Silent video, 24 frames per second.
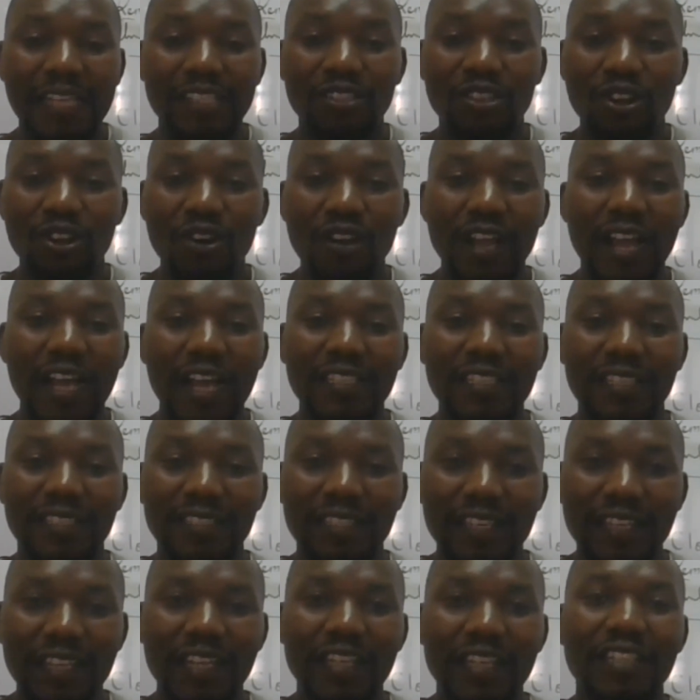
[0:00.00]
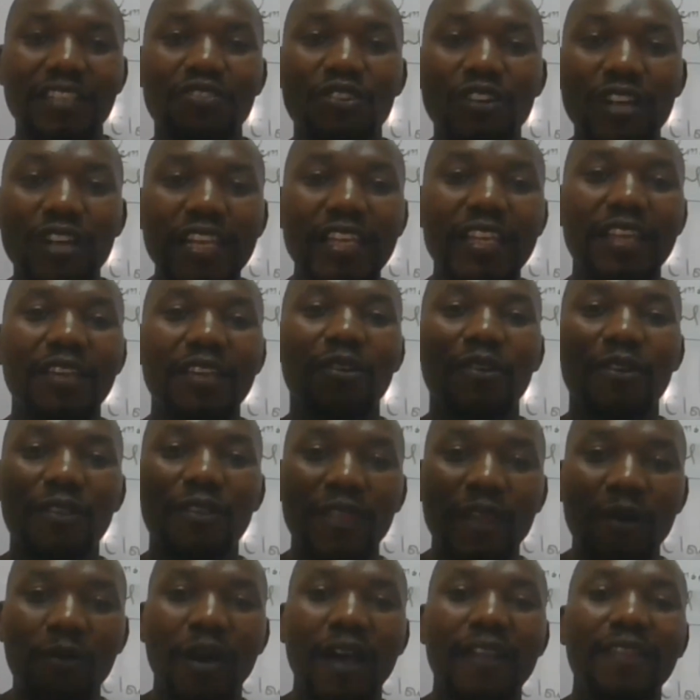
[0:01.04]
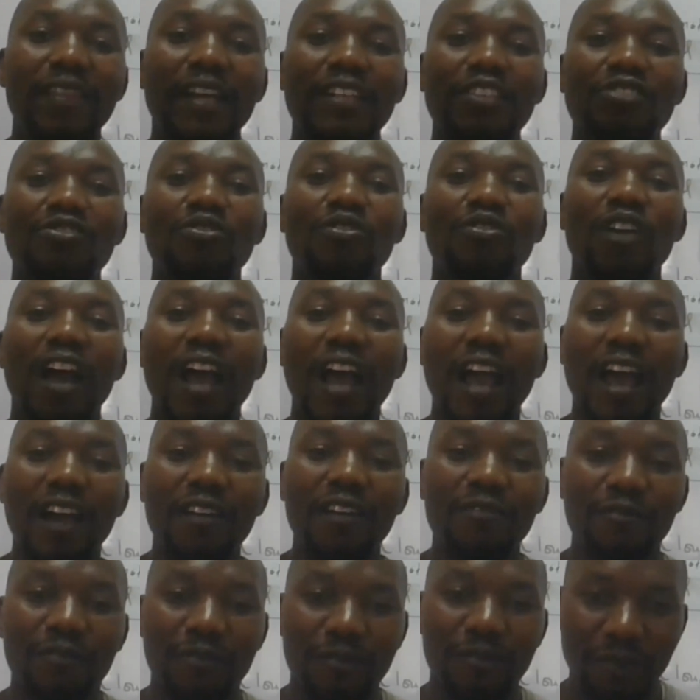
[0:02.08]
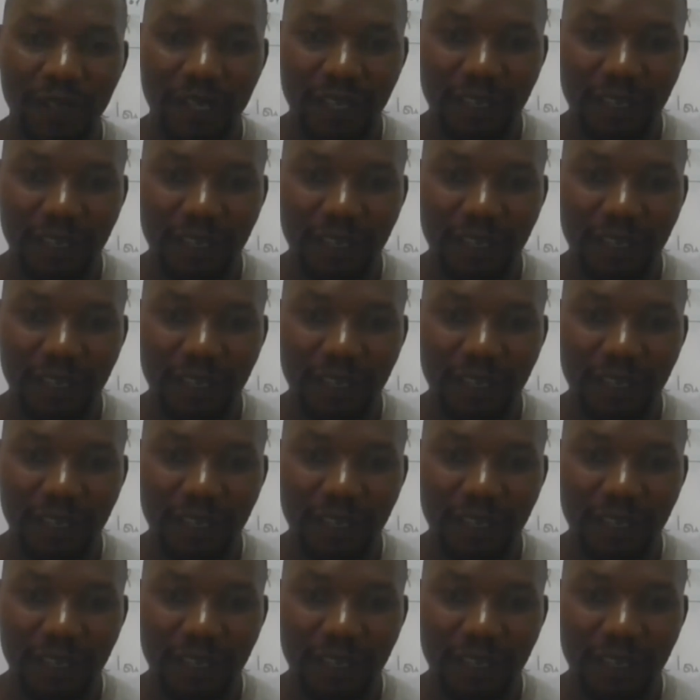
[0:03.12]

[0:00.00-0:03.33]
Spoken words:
As long as secret is only the one that you have